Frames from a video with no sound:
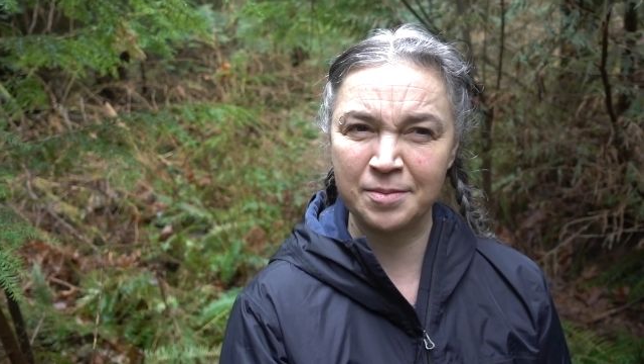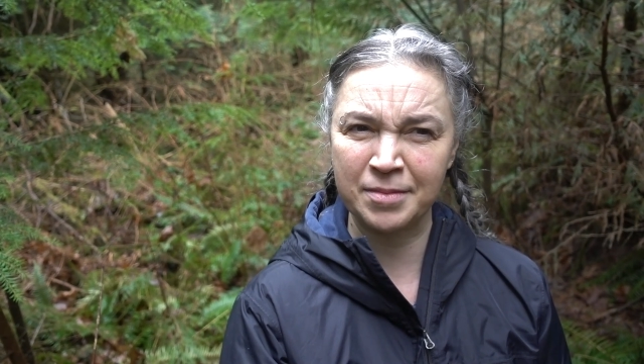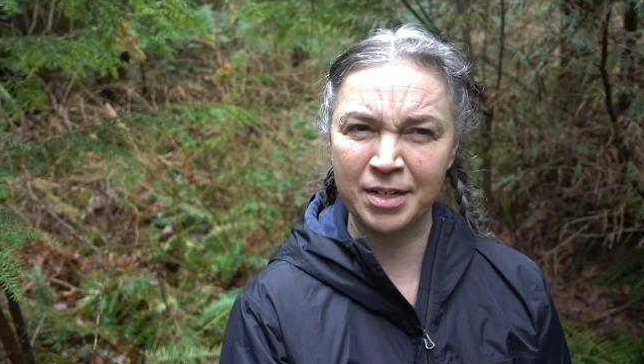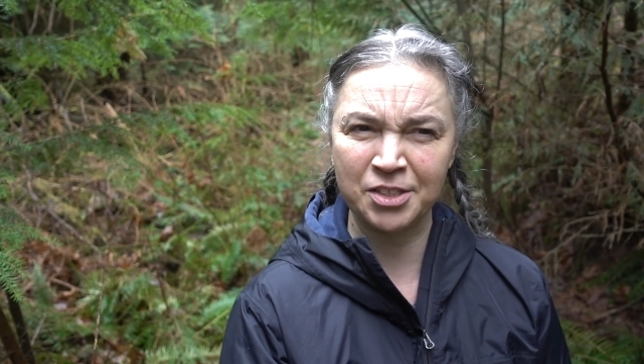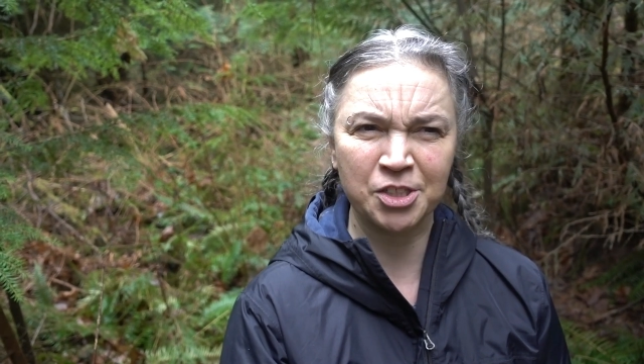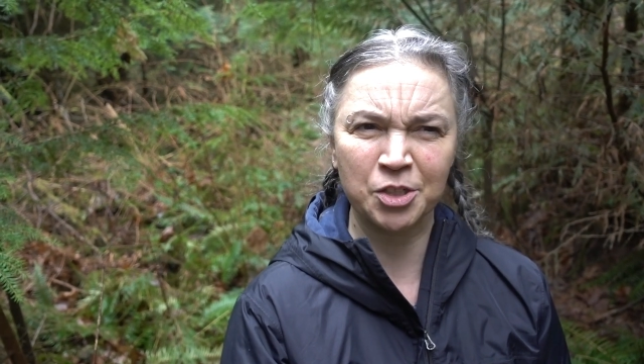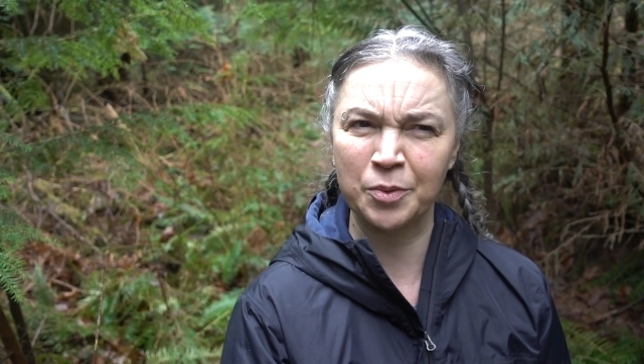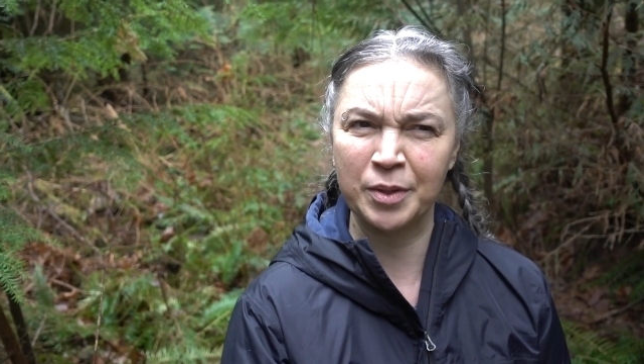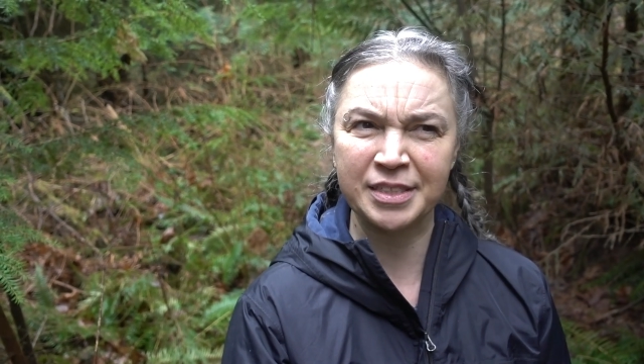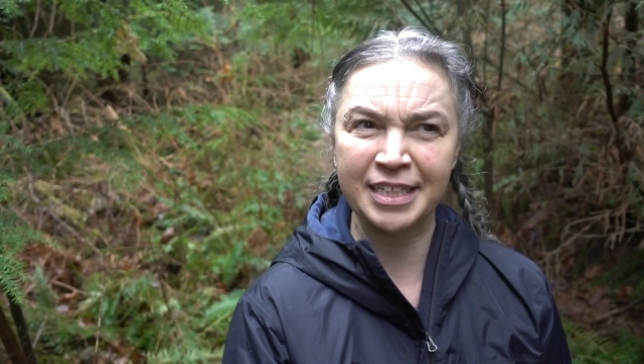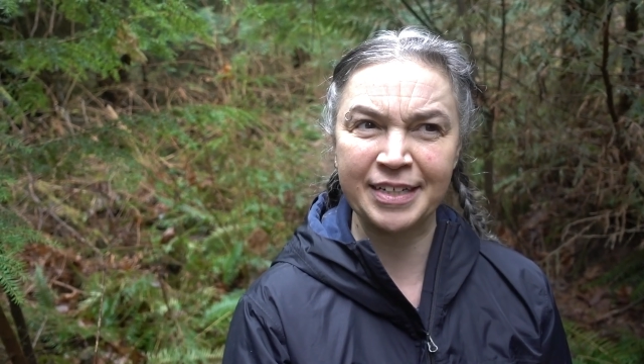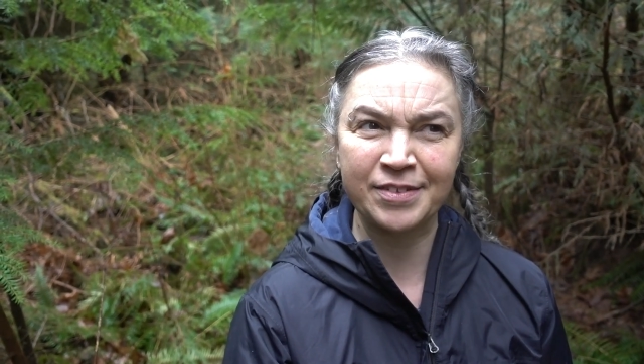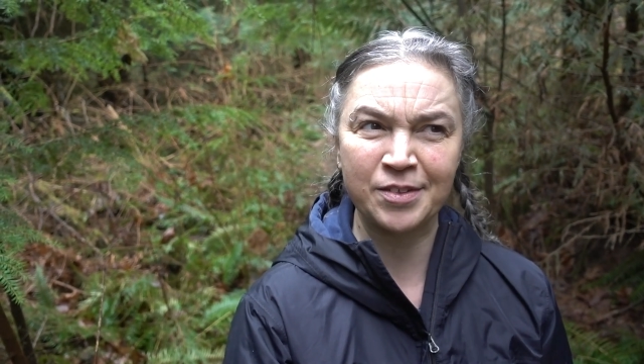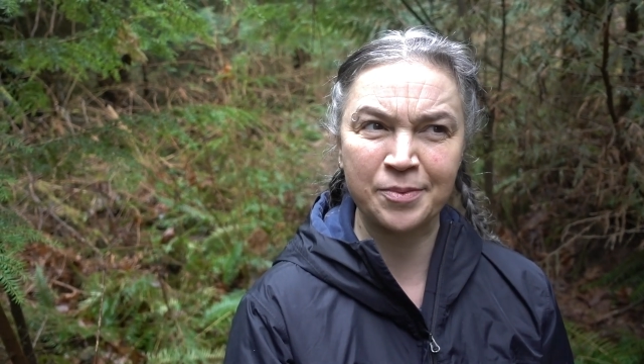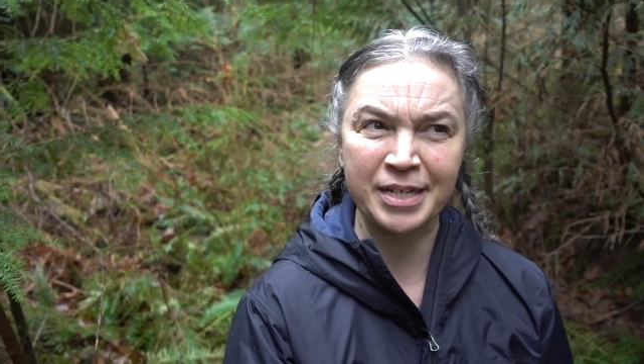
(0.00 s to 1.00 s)
I'm not sure what day
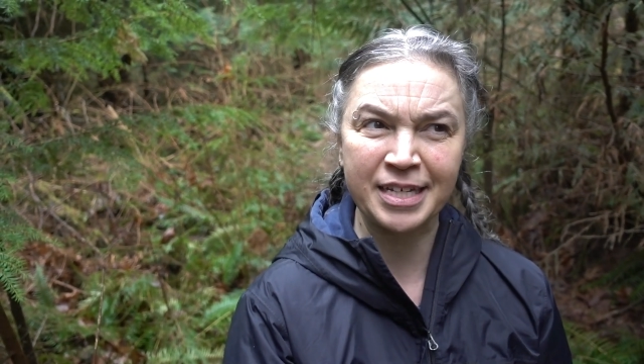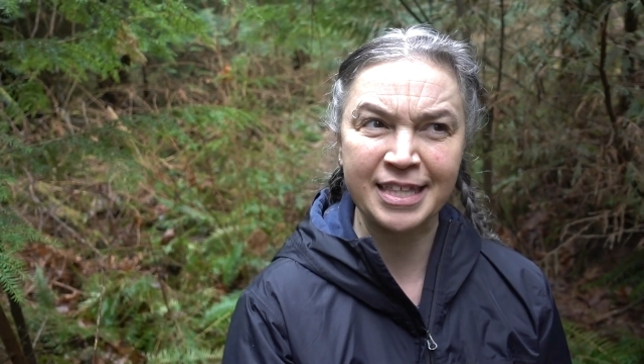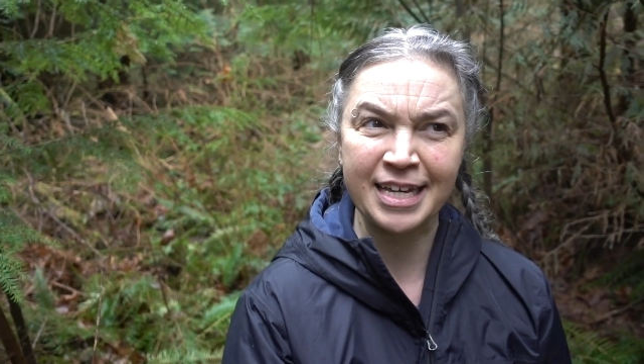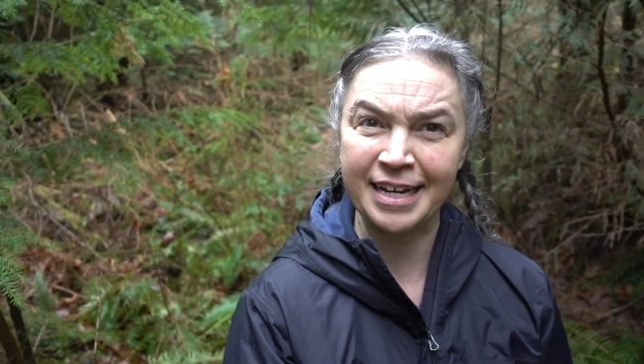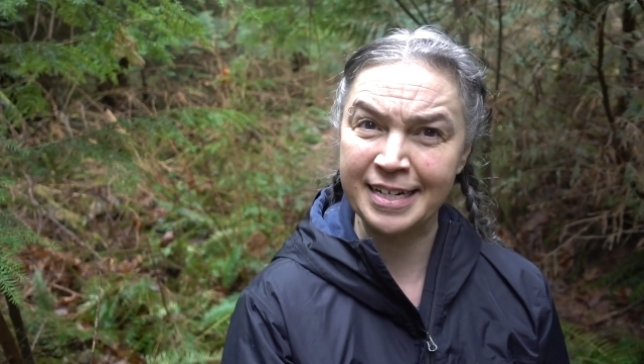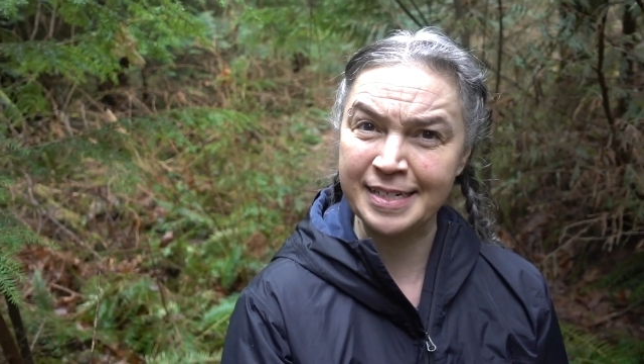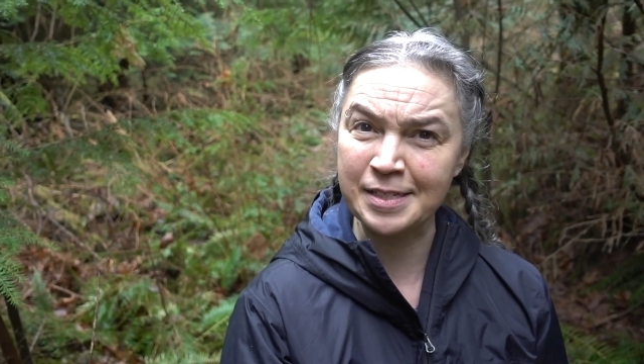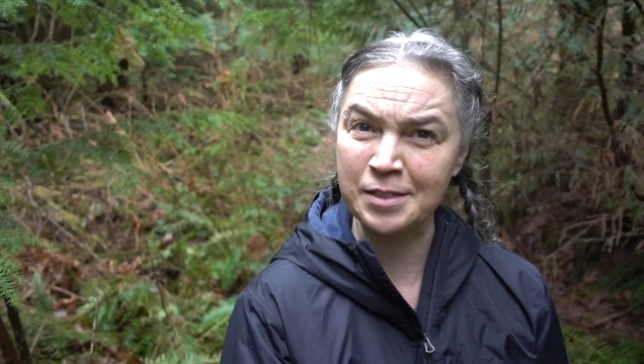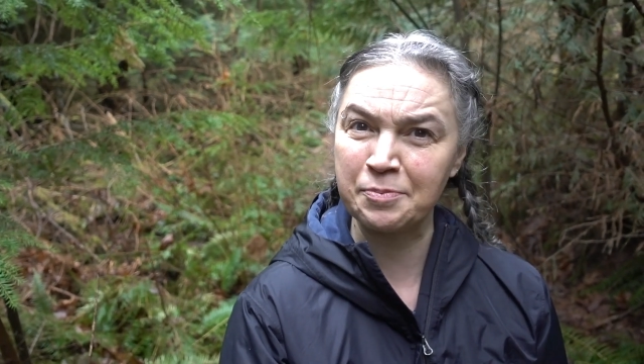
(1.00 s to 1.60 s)
of the week that is,